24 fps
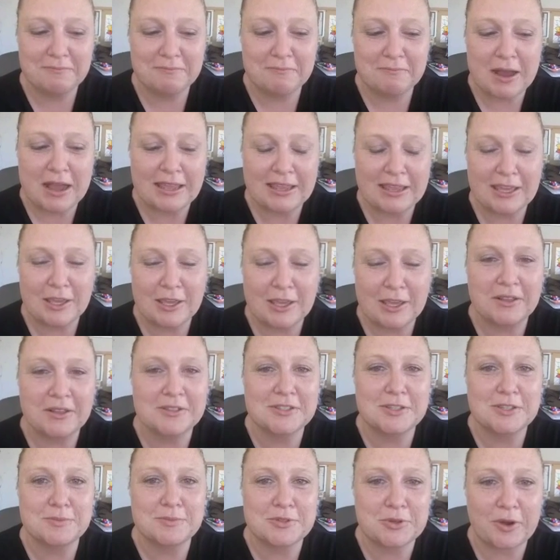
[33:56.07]
my
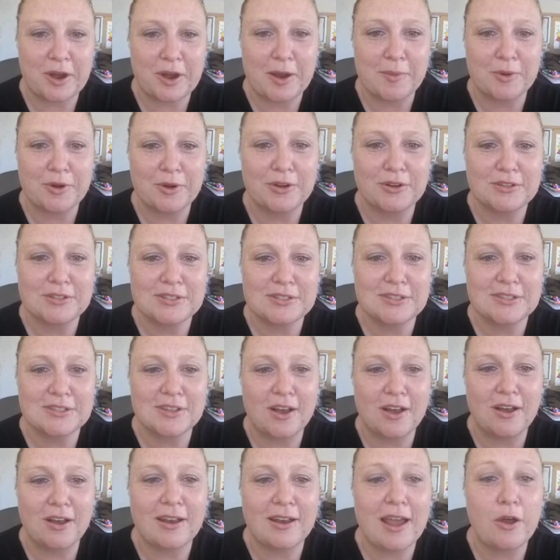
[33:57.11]
email subscribers
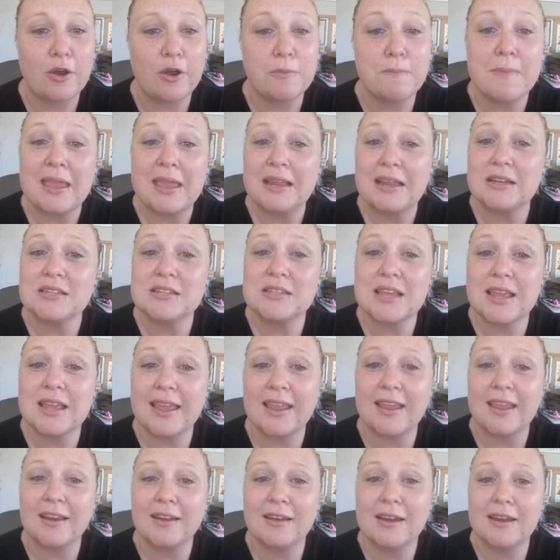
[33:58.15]
on how to
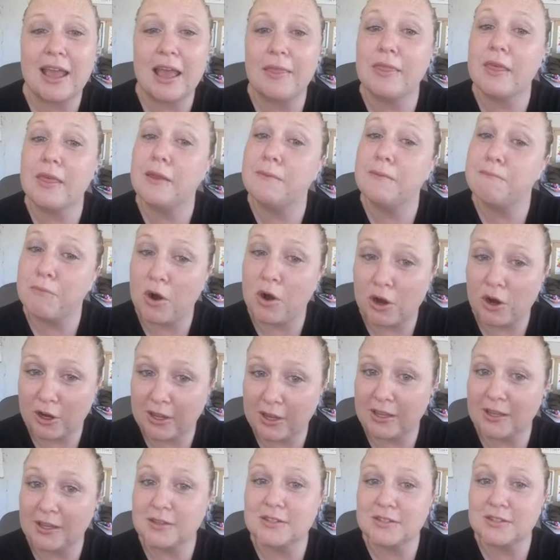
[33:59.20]
maintain and then
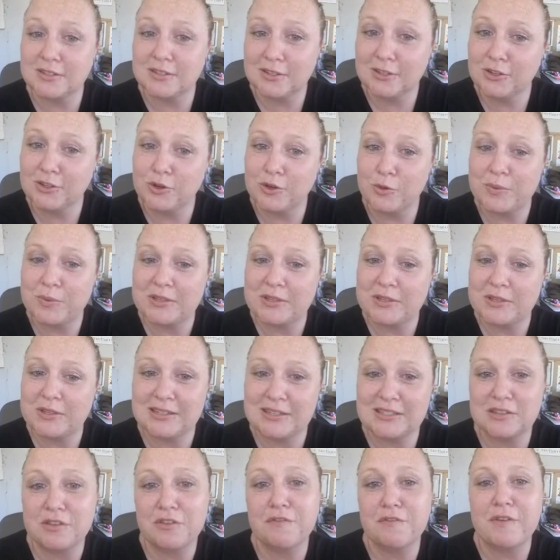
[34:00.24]
market your
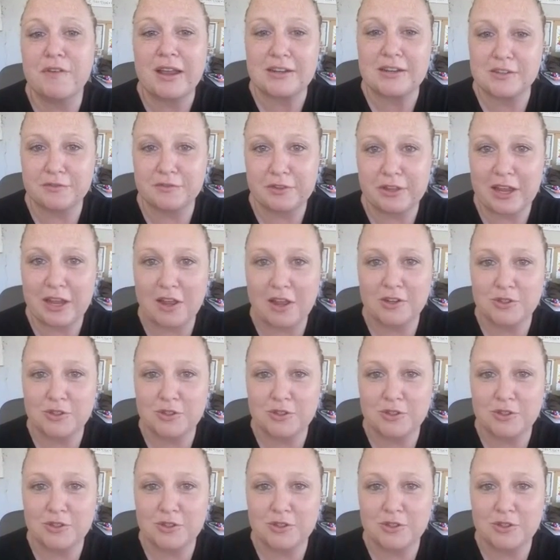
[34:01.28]
business effectively